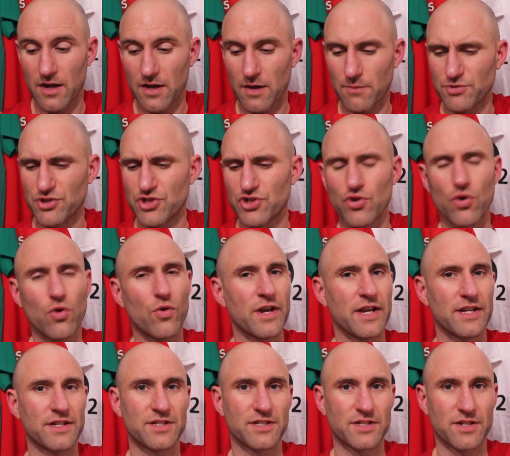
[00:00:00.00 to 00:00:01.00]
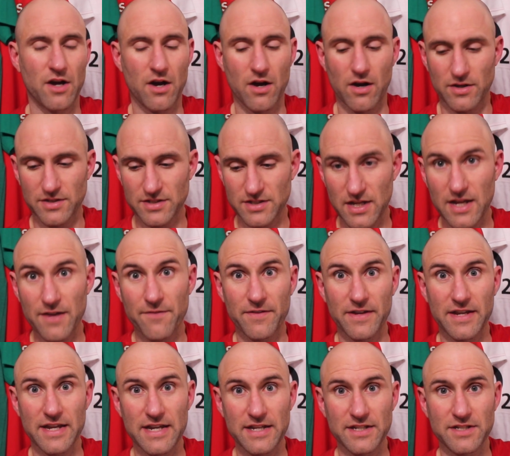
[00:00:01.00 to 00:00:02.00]
I'm sure he'd start if
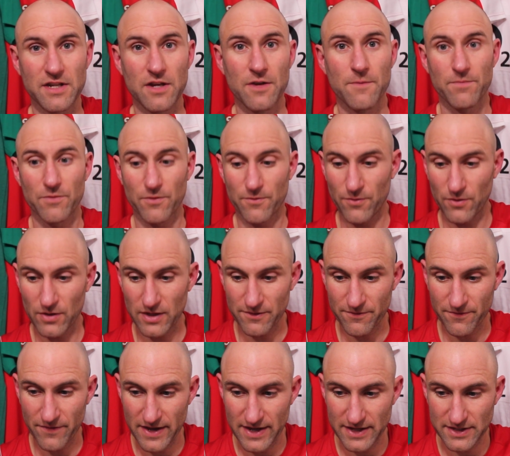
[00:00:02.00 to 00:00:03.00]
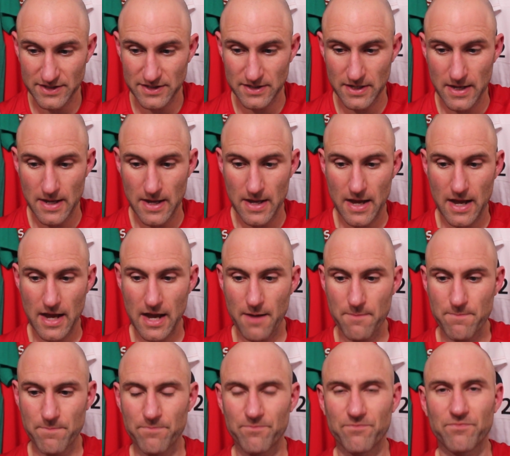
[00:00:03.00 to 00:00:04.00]
he is fully fit.
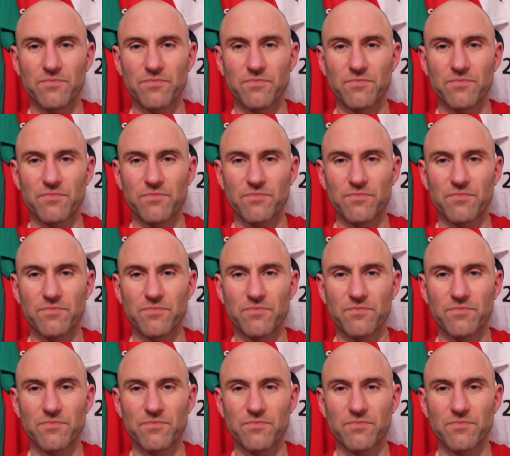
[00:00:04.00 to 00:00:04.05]
And